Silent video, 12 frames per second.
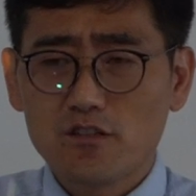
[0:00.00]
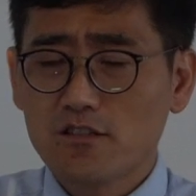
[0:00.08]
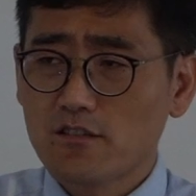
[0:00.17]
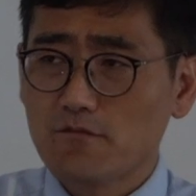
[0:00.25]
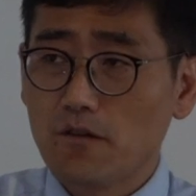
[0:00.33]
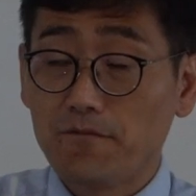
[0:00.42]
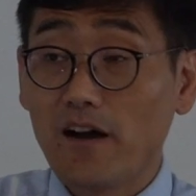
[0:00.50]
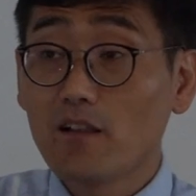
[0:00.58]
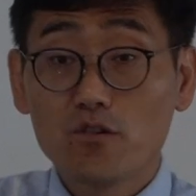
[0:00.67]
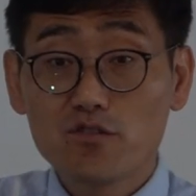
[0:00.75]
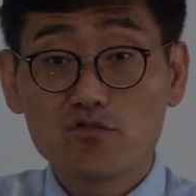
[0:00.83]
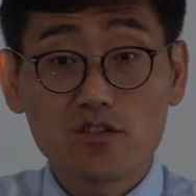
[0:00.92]
Jesus,
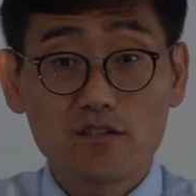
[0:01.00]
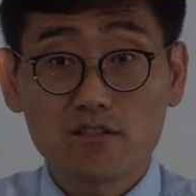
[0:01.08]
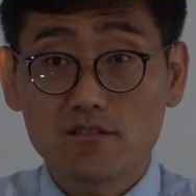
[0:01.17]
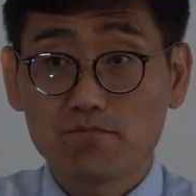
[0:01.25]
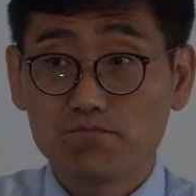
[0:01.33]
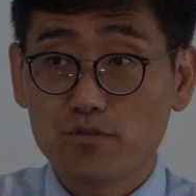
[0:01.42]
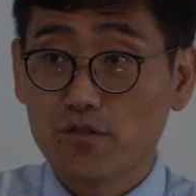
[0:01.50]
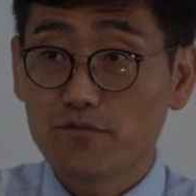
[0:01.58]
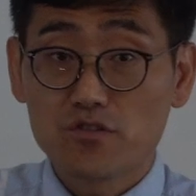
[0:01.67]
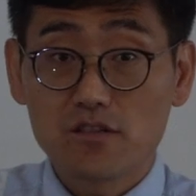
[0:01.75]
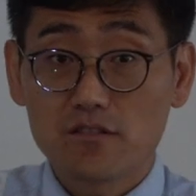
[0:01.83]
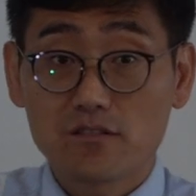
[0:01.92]
following Jesus, sort
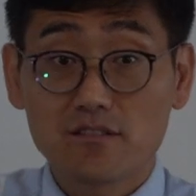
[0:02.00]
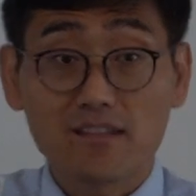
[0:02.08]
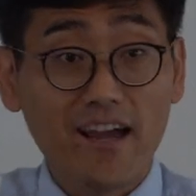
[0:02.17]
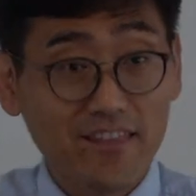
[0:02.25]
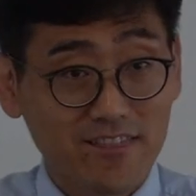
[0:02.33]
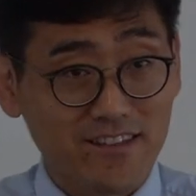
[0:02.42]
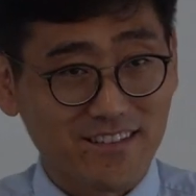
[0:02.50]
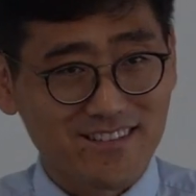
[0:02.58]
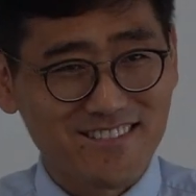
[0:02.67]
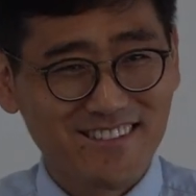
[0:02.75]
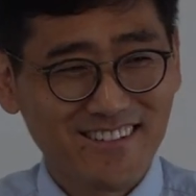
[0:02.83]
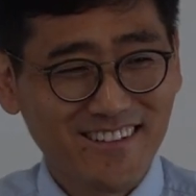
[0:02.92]
of Jesus'
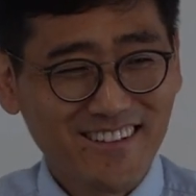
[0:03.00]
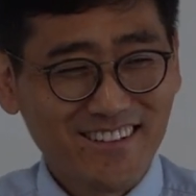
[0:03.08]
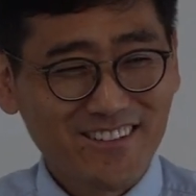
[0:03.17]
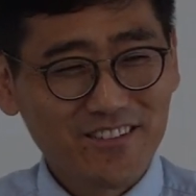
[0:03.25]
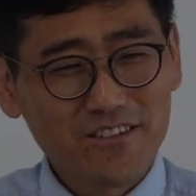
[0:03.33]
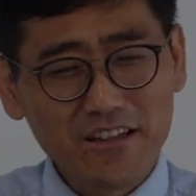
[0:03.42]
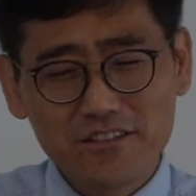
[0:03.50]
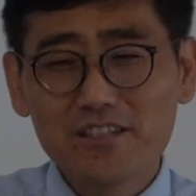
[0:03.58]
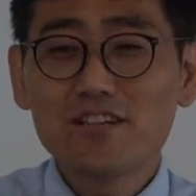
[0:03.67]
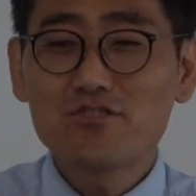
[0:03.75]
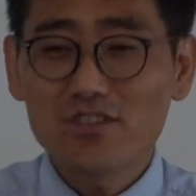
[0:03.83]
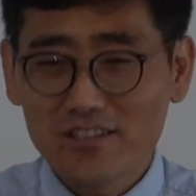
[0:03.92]
ethics, you know, the
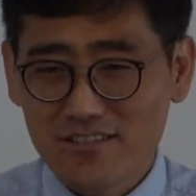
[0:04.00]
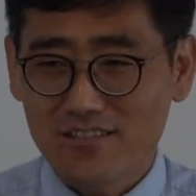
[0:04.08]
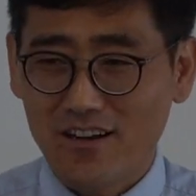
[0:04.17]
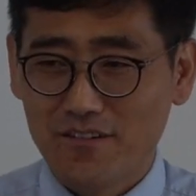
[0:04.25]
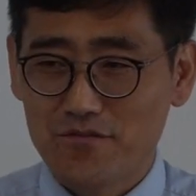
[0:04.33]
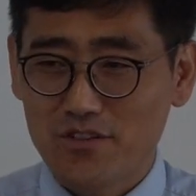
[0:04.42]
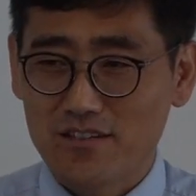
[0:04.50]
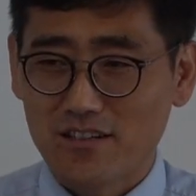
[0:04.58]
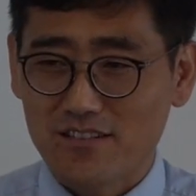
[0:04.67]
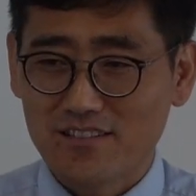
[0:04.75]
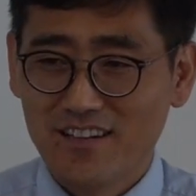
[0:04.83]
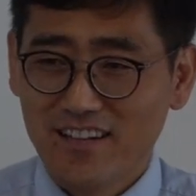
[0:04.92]
teachings of
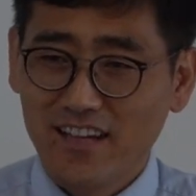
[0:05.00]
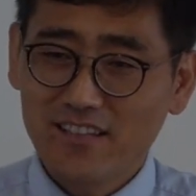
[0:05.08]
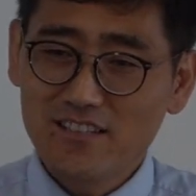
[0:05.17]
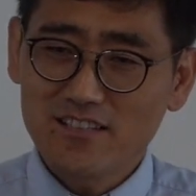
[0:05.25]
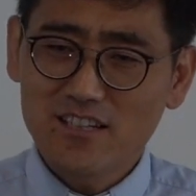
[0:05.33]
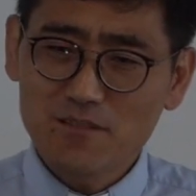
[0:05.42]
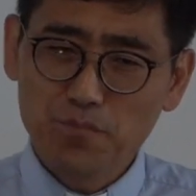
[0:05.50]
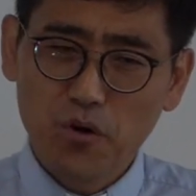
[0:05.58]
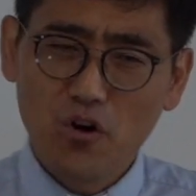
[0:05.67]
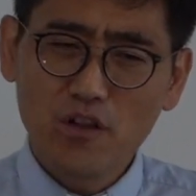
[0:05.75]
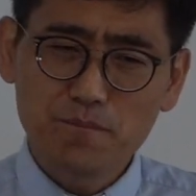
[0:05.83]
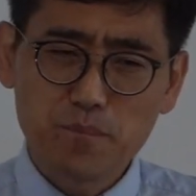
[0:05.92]
Jesus. And he says
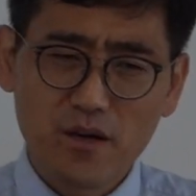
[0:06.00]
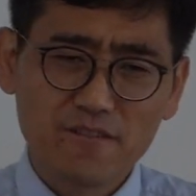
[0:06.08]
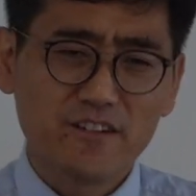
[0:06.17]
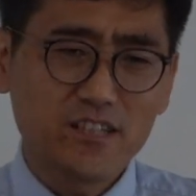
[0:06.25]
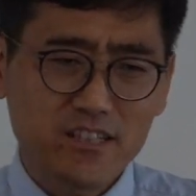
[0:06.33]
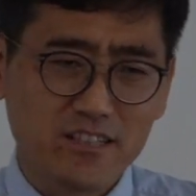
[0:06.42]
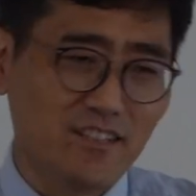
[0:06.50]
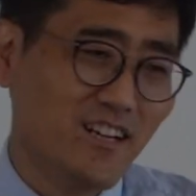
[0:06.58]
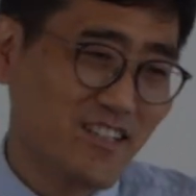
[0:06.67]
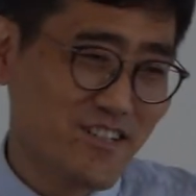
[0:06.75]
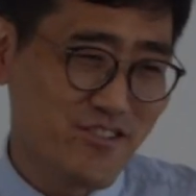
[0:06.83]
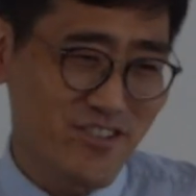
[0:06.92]
Paul
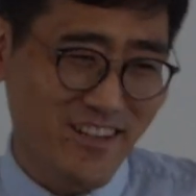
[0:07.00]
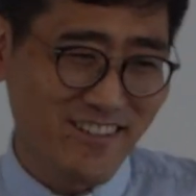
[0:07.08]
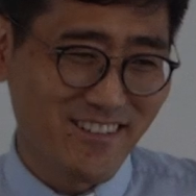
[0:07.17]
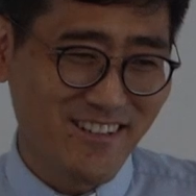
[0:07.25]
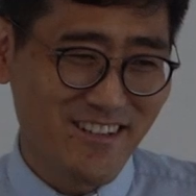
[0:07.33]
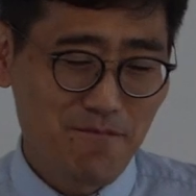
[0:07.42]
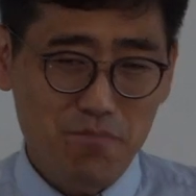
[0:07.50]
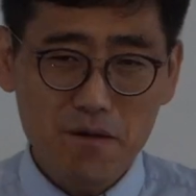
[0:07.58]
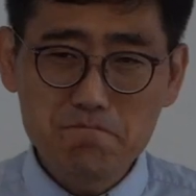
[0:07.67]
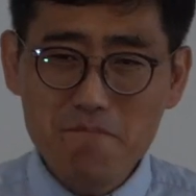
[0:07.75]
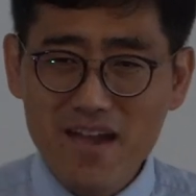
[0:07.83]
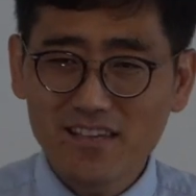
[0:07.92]
perverted Christianity by
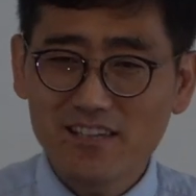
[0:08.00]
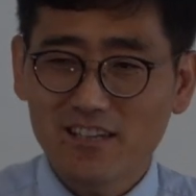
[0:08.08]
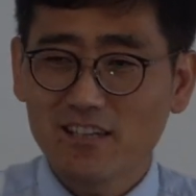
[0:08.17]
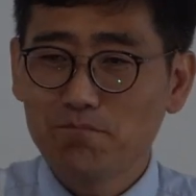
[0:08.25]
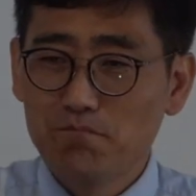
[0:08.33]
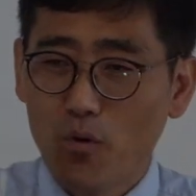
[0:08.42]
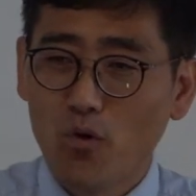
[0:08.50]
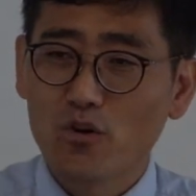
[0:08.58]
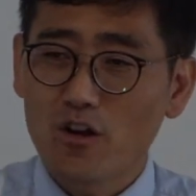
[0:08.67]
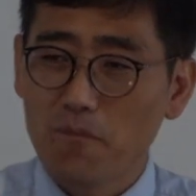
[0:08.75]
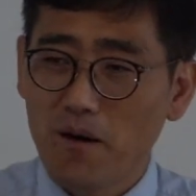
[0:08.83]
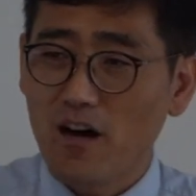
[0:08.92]
making it
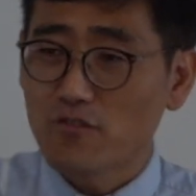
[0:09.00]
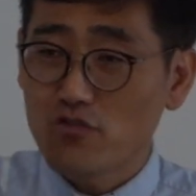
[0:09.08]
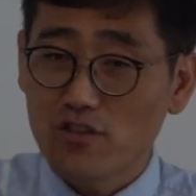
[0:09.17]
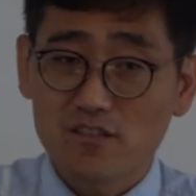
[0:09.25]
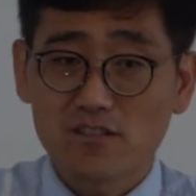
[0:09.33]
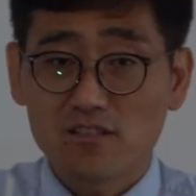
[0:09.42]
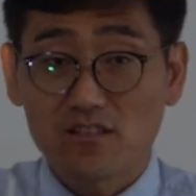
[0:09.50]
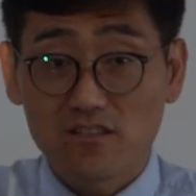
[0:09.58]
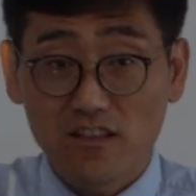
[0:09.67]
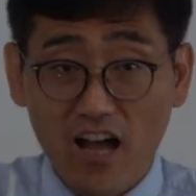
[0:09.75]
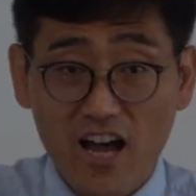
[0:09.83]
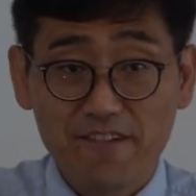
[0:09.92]
more about Jesus'
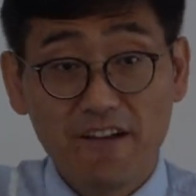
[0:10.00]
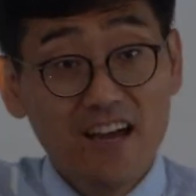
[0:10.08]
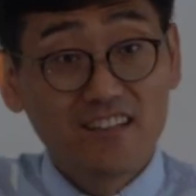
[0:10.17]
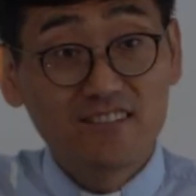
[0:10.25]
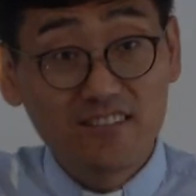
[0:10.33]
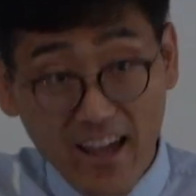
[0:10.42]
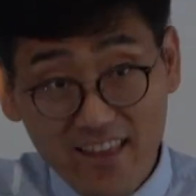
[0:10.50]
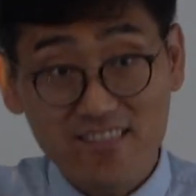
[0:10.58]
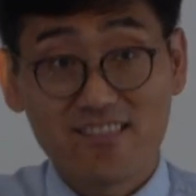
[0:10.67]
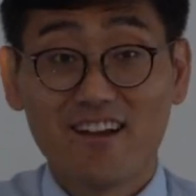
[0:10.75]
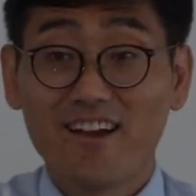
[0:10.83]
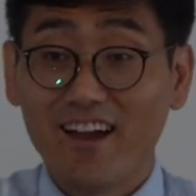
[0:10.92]
life, death,
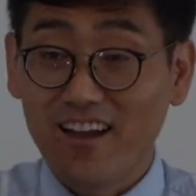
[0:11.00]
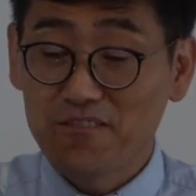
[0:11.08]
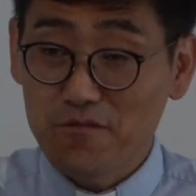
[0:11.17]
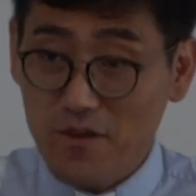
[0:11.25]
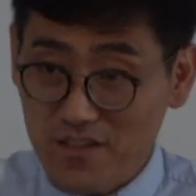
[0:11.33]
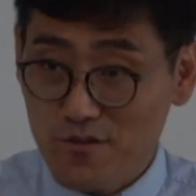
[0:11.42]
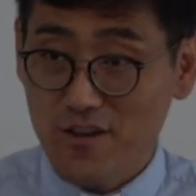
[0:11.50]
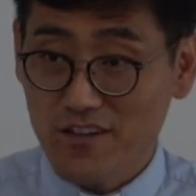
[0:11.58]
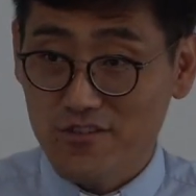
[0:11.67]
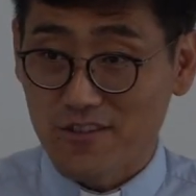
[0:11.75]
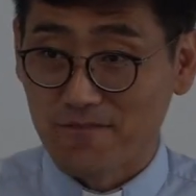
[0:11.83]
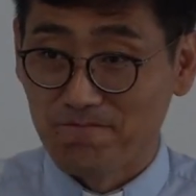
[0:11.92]
and
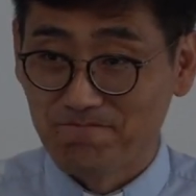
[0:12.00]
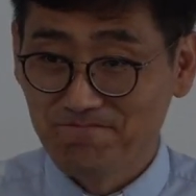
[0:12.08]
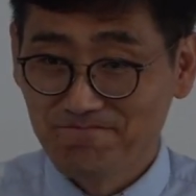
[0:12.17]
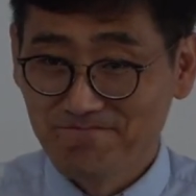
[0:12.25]
resurrection.